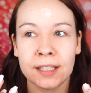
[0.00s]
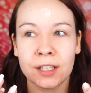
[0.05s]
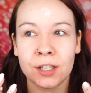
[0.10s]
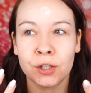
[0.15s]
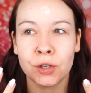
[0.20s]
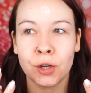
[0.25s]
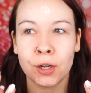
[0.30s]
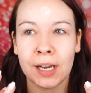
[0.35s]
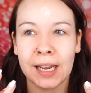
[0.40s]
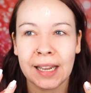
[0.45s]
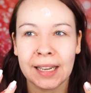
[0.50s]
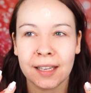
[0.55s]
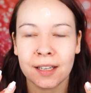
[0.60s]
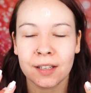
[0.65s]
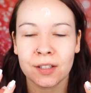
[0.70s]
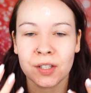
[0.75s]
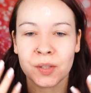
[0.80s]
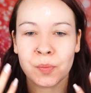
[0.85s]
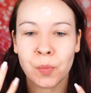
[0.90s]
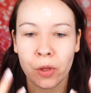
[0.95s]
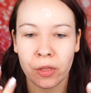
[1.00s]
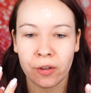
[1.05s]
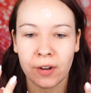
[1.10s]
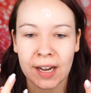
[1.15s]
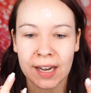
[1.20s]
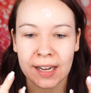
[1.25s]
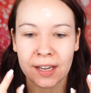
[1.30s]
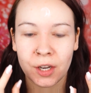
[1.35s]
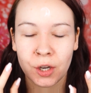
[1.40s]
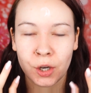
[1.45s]
you're not like
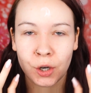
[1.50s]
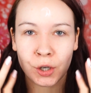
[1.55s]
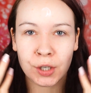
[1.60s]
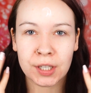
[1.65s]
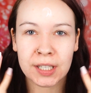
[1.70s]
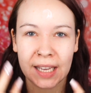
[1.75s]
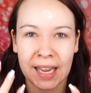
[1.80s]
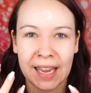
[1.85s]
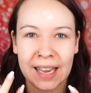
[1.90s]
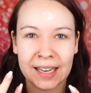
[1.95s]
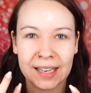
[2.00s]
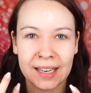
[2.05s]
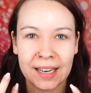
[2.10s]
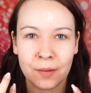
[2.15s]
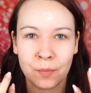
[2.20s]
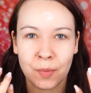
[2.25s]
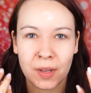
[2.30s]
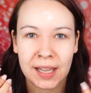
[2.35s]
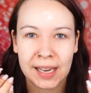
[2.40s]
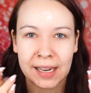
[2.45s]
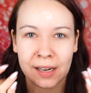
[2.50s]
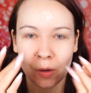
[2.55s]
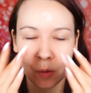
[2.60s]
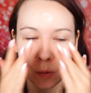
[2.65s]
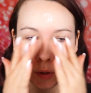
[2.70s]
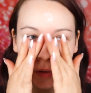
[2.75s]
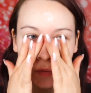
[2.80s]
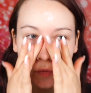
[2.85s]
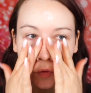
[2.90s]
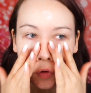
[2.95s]
smothering your skin with like
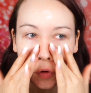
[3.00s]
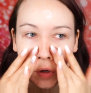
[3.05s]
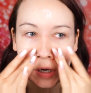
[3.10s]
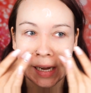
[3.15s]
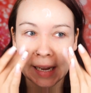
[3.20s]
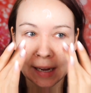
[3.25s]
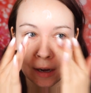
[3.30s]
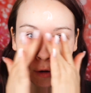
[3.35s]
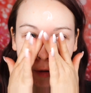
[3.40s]
loads of oily